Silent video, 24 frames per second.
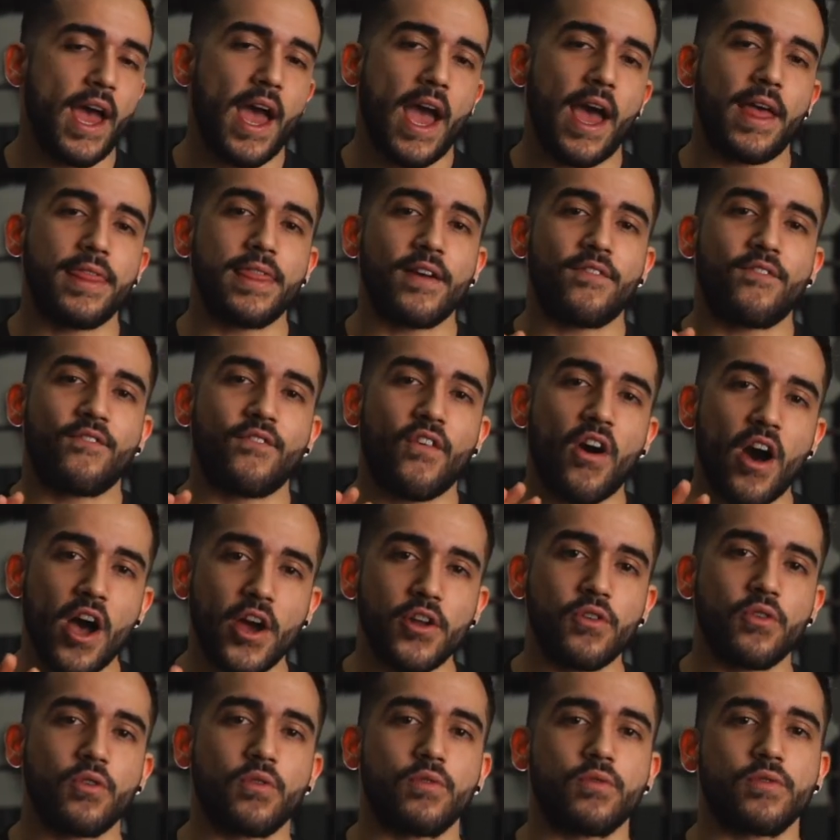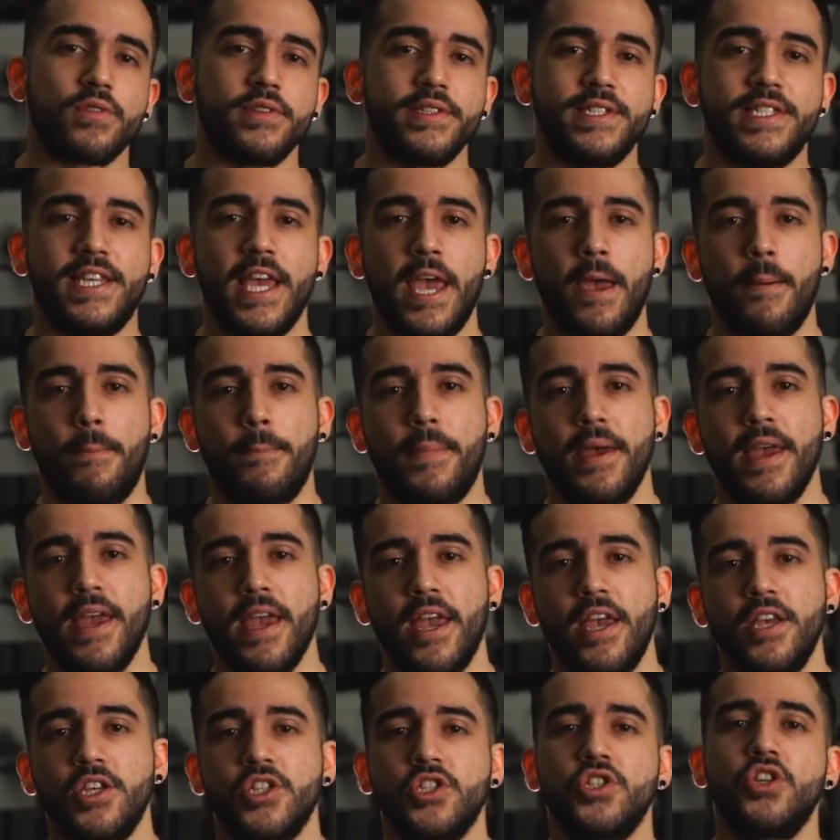And the final tip
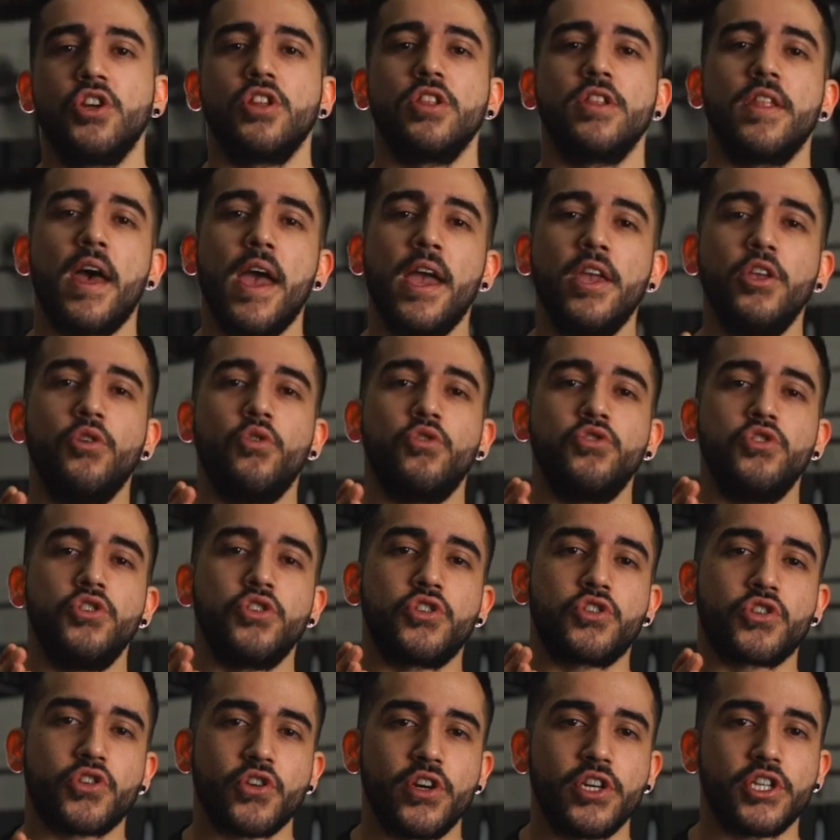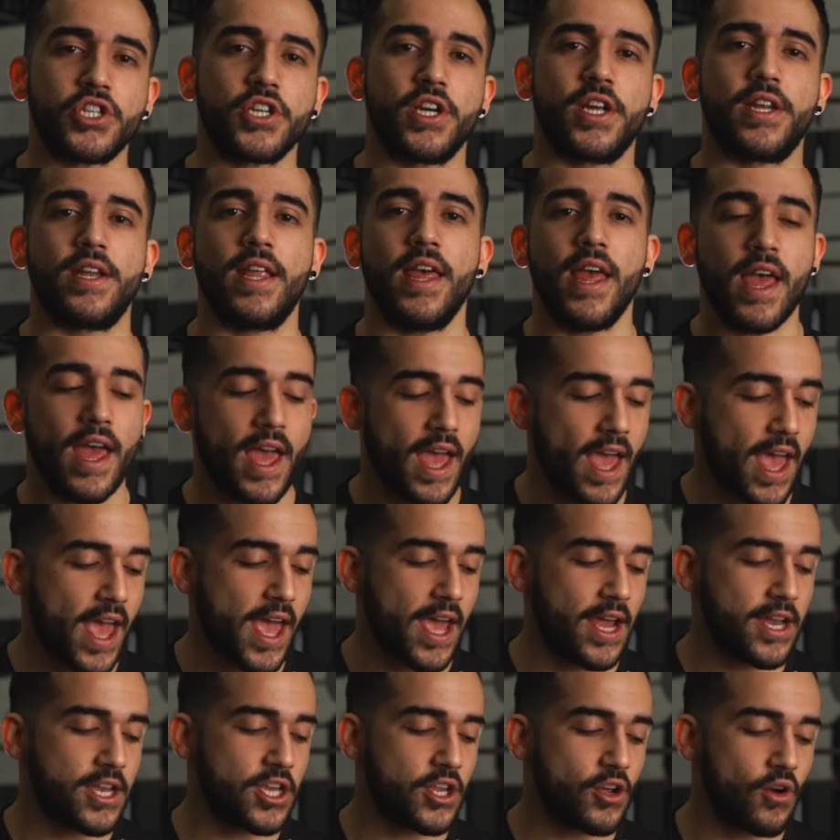is to let your nutrition
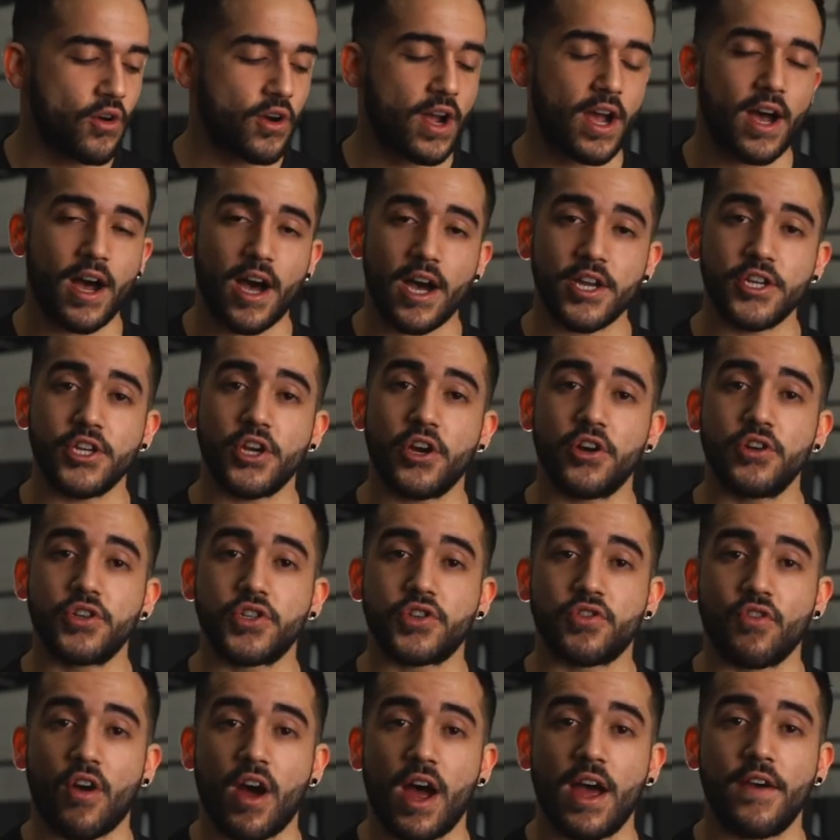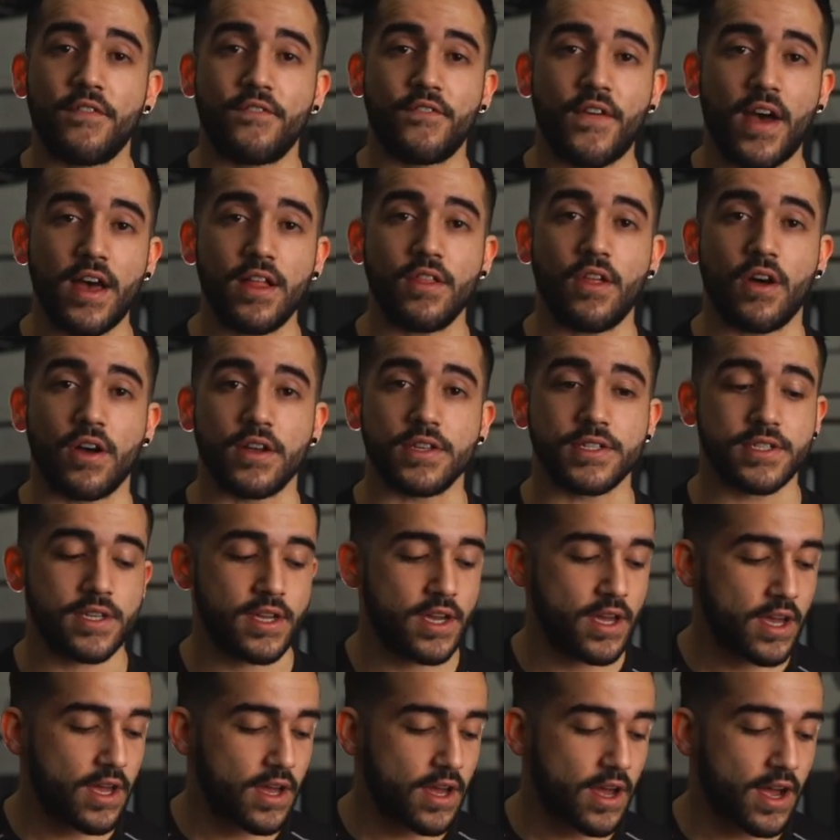and your cardio drive fat loss.
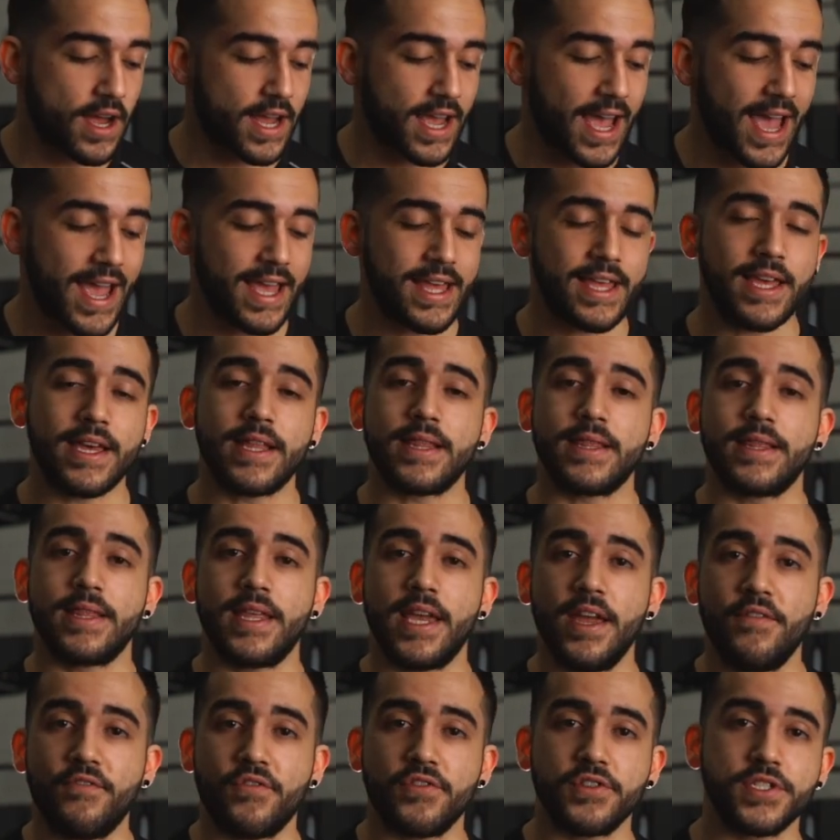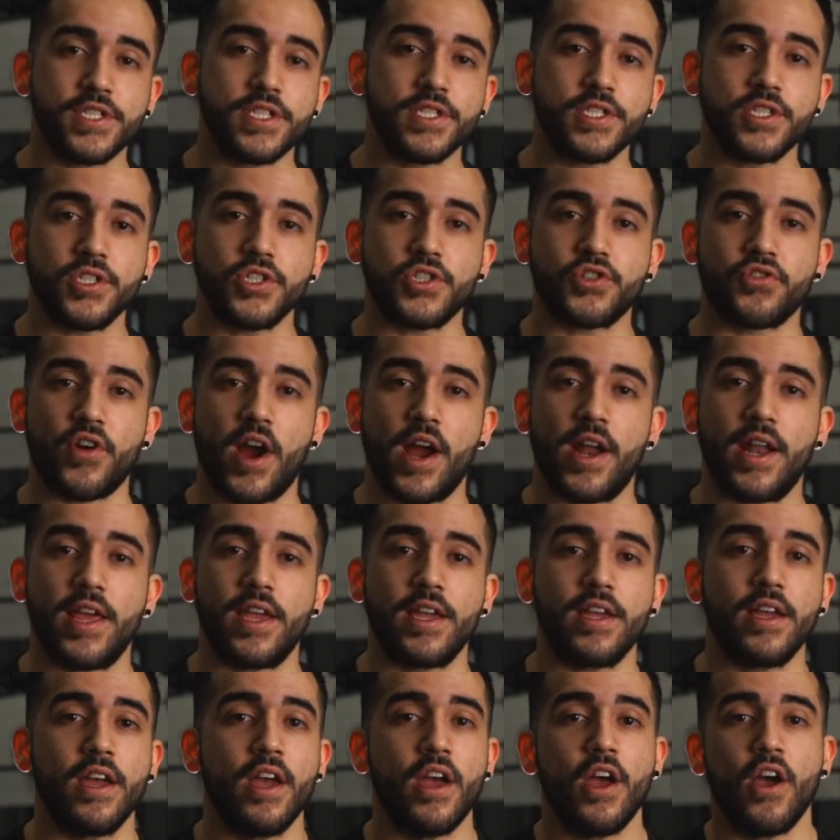Okay, leave resistance
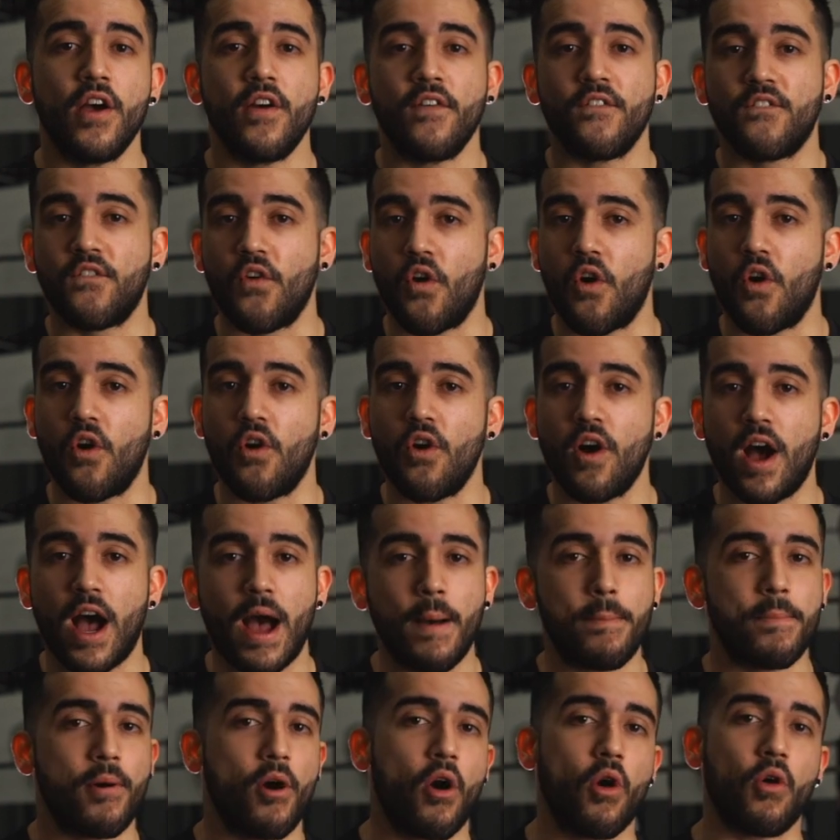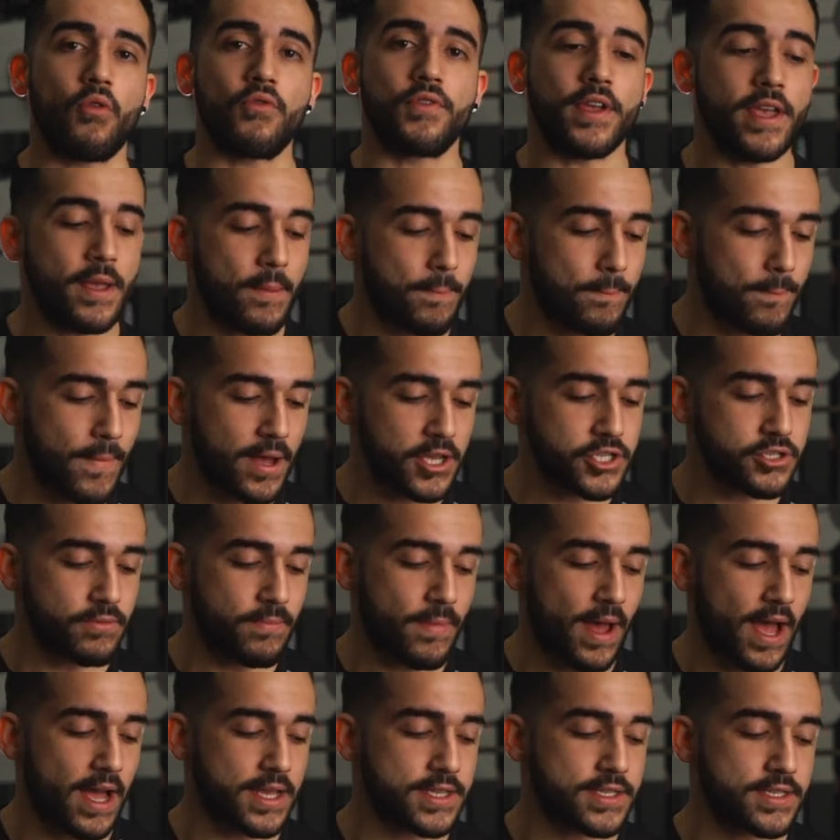training for upholding muscle
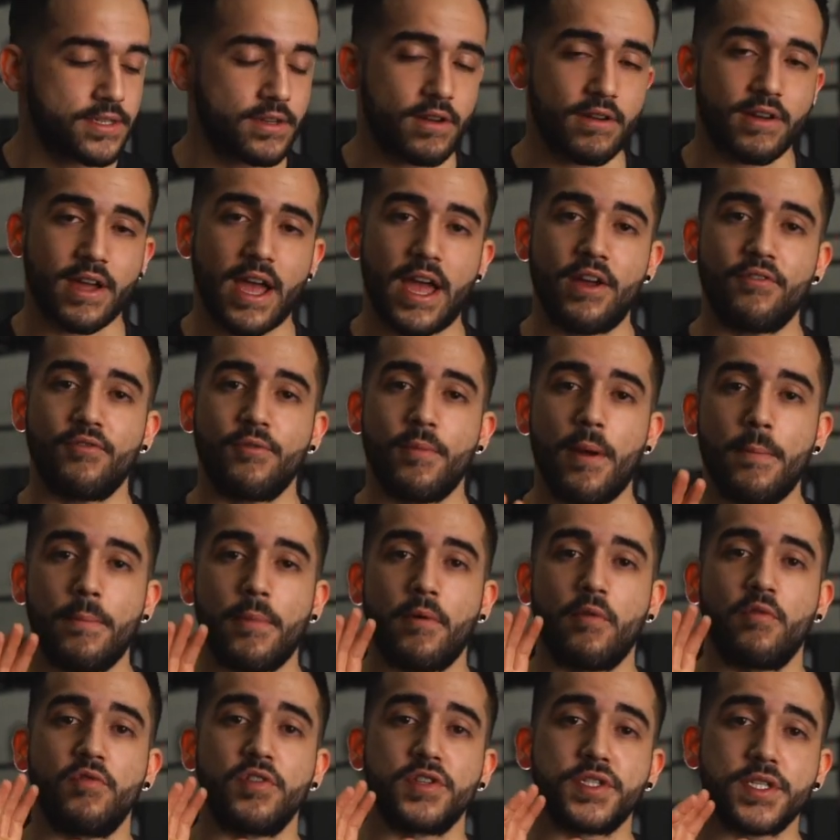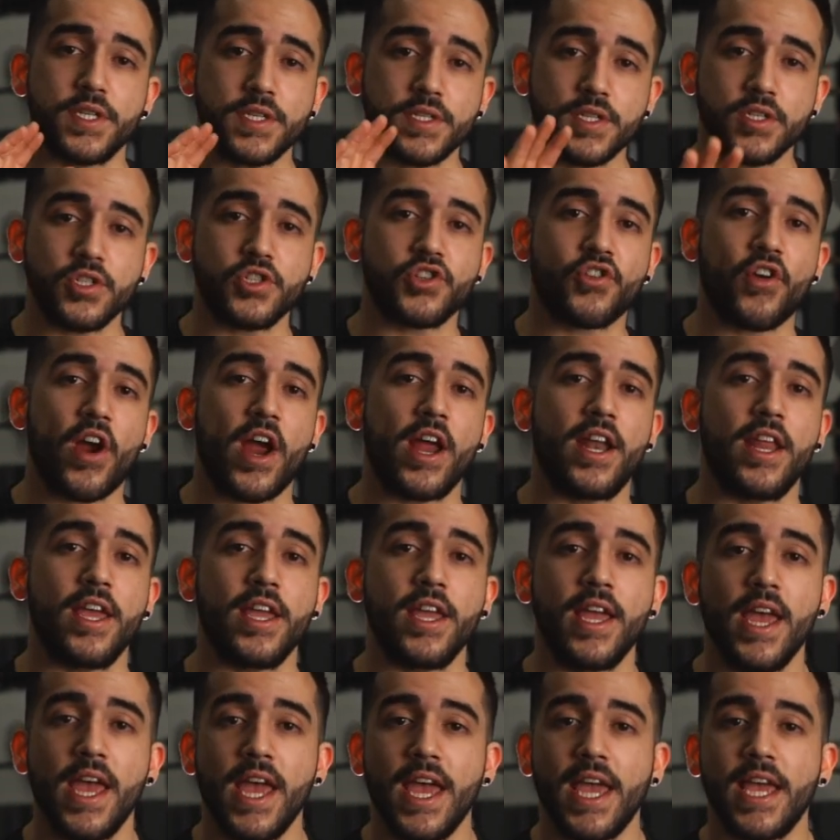mass. Okay, remember resistance
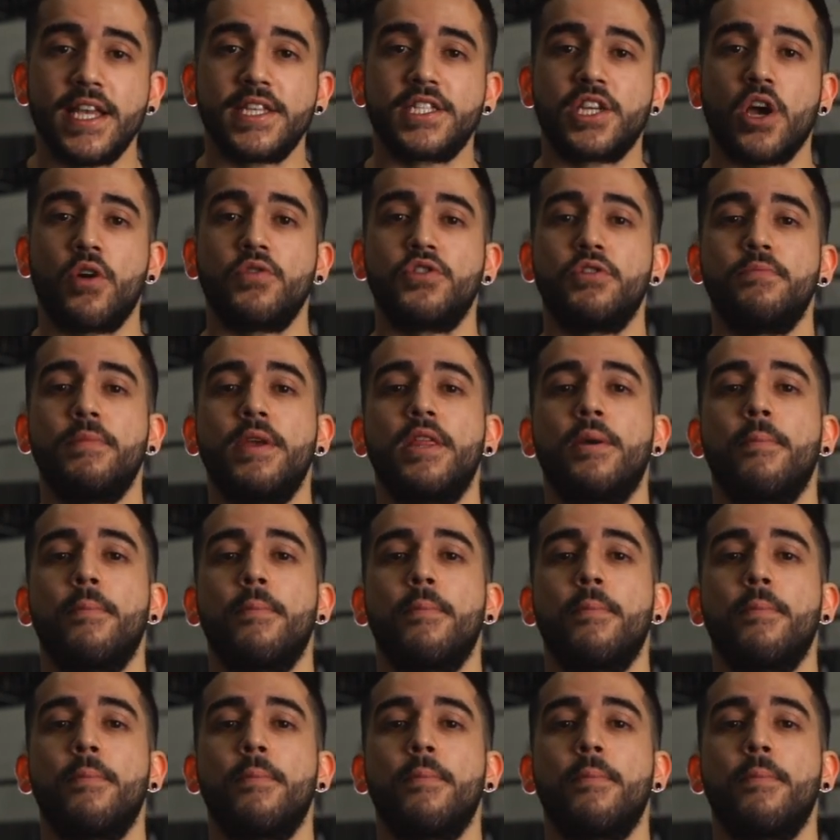training is going to be the